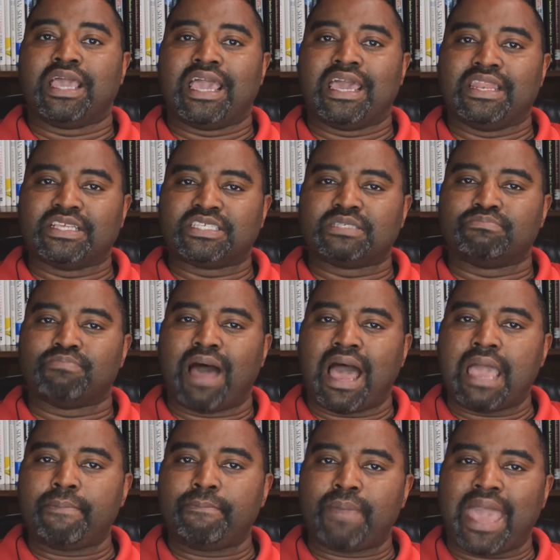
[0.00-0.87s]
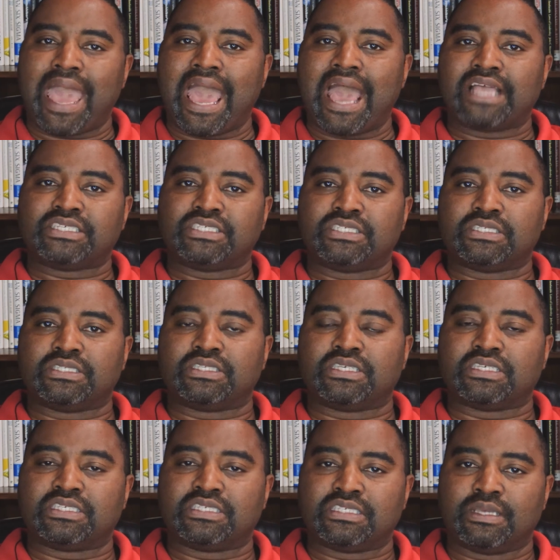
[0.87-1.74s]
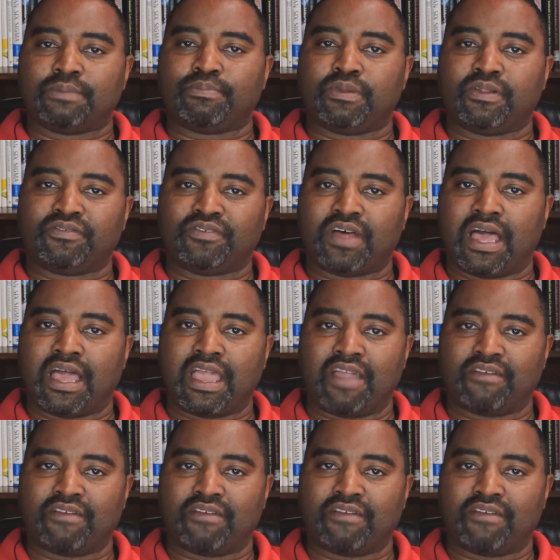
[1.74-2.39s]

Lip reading: and it's my passion to simplify